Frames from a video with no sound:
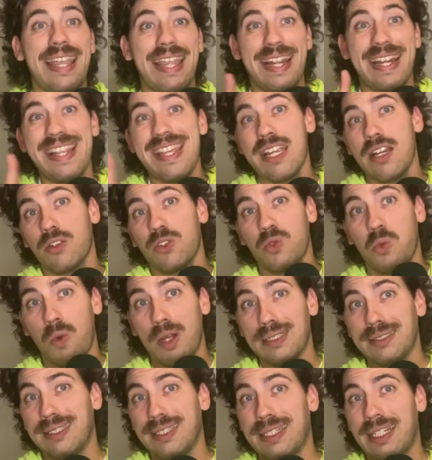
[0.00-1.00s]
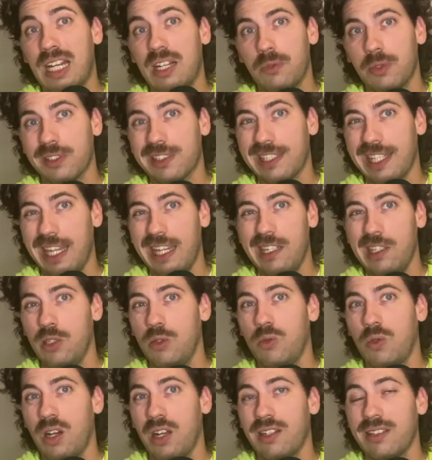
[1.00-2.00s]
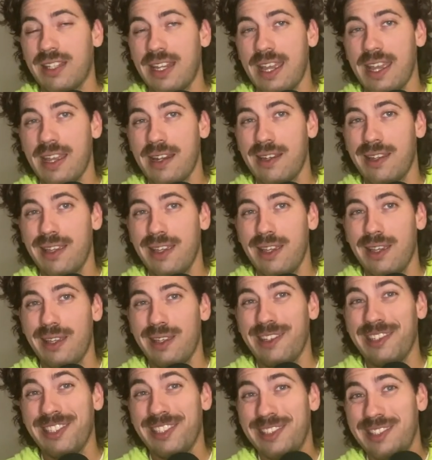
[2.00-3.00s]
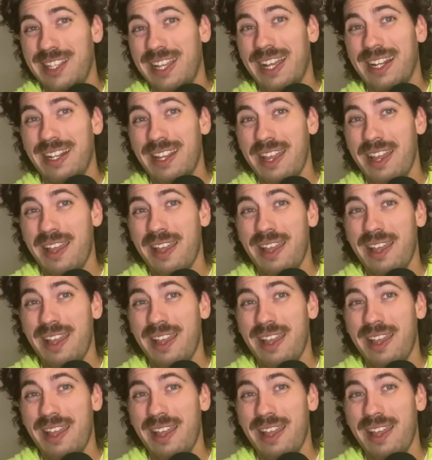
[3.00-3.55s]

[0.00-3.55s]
And here's one thing I will say to you on that is that